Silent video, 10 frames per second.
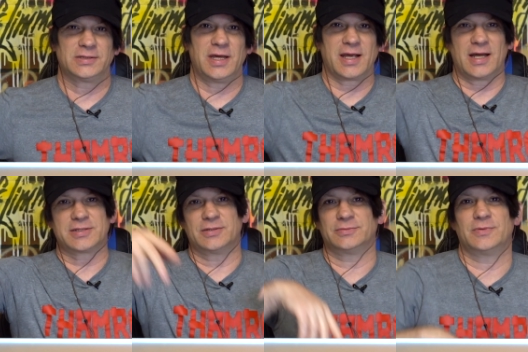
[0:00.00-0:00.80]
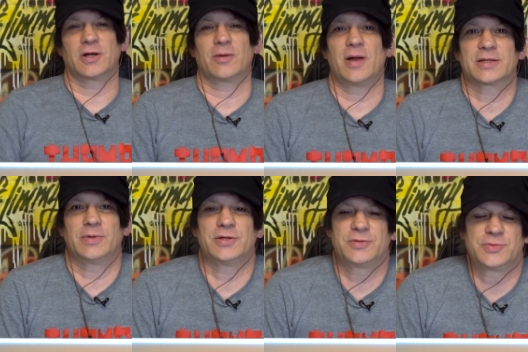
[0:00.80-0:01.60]
Hey guys, welcome back to
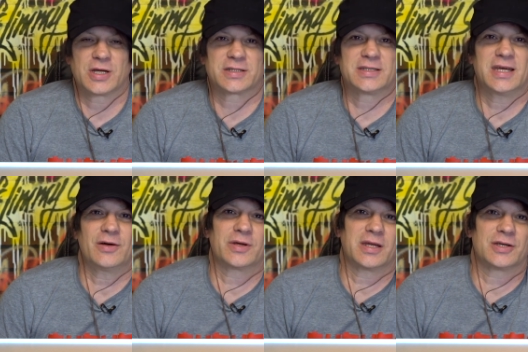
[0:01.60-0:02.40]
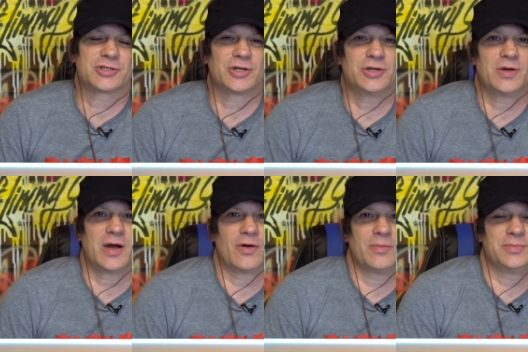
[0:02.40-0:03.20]
my YouTube channel. Today I want to kind of show you
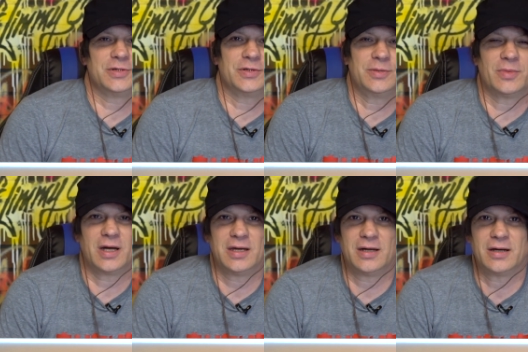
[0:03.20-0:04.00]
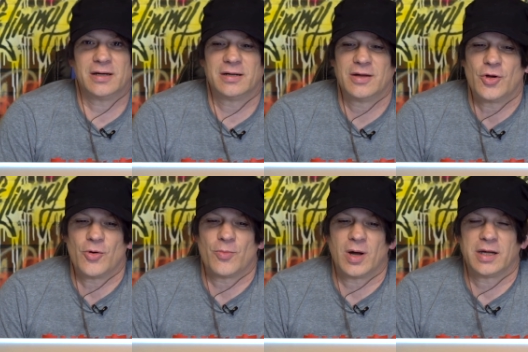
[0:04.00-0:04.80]
how I'm doing my uh,
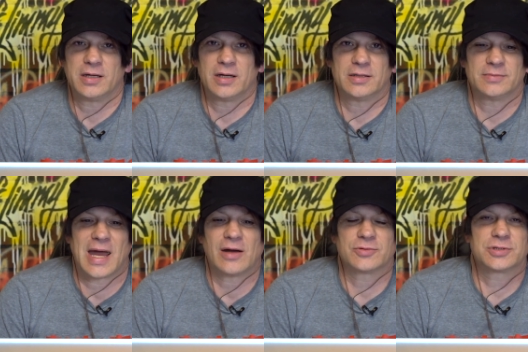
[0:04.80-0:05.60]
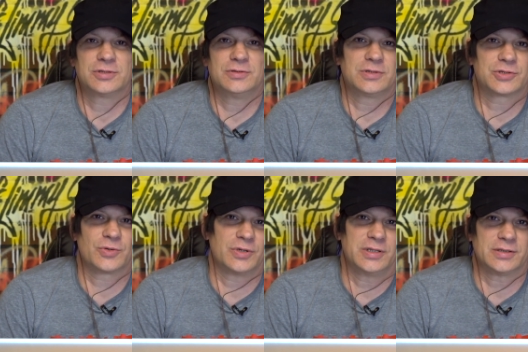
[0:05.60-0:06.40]
my um, how-to
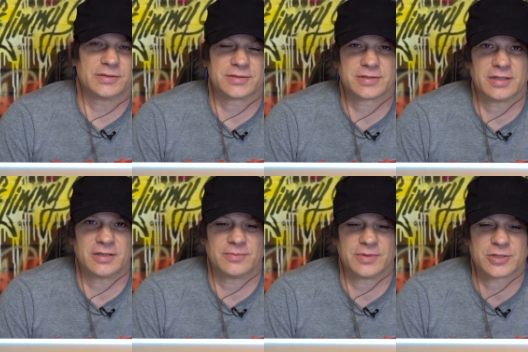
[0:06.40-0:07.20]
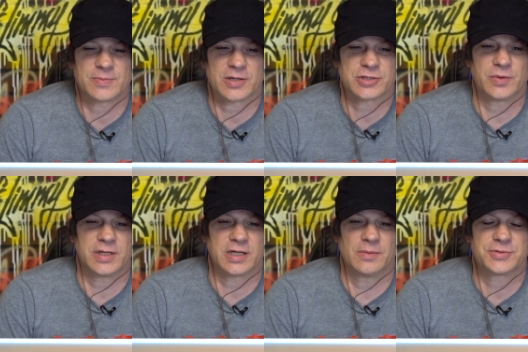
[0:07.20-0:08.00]
tutorials, um, especially when
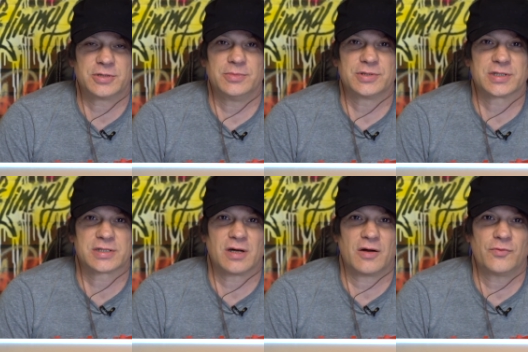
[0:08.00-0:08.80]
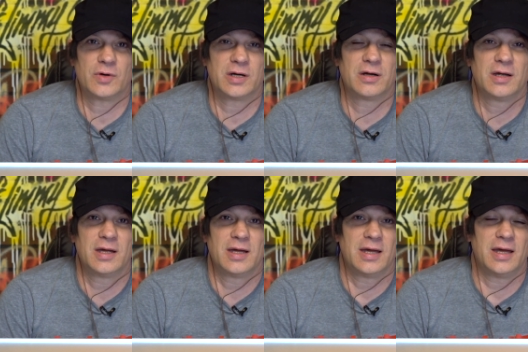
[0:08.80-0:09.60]
it comes to music software
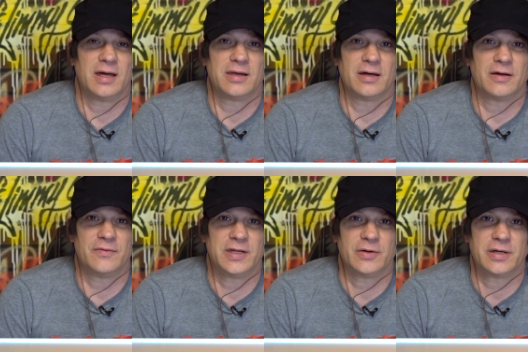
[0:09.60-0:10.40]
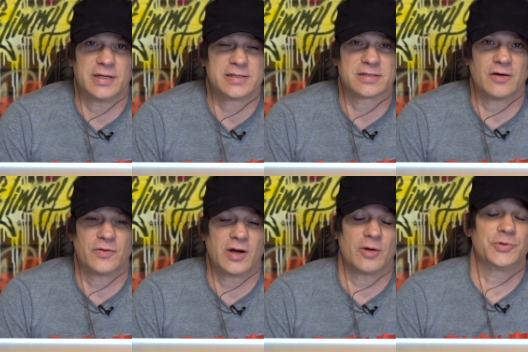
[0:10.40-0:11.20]
and uh, video editing
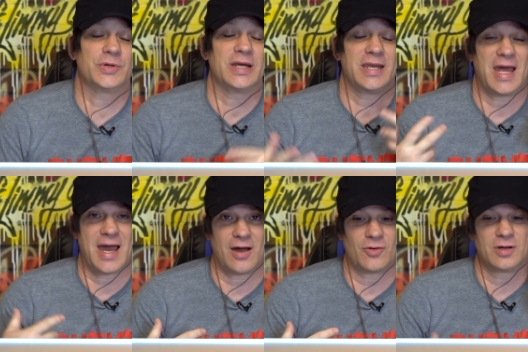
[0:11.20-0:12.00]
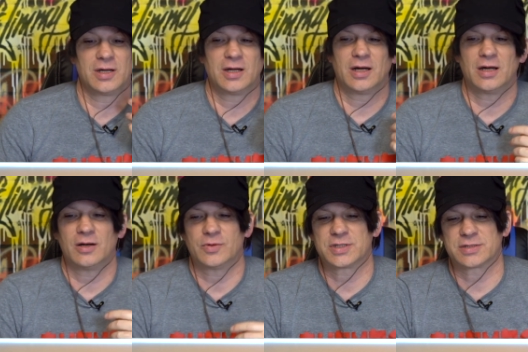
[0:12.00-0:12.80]
software, how I'm doing it now,
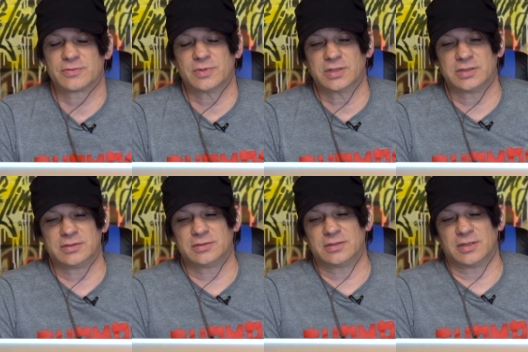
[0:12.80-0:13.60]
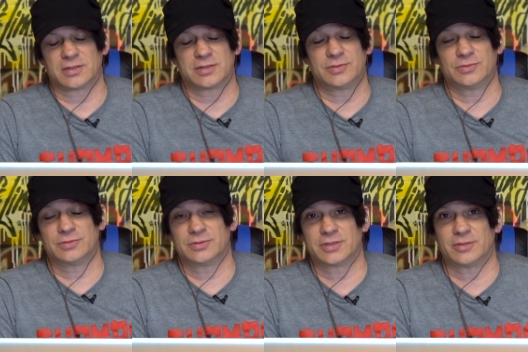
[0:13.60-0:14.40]
uh, which is a really uh,
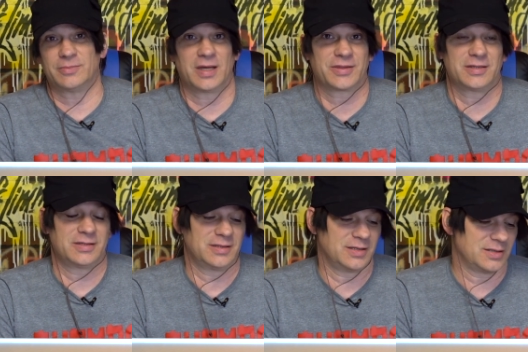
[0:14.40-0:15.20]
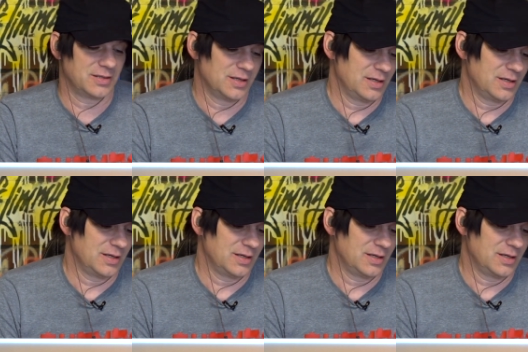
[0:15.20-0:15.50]
cool little method and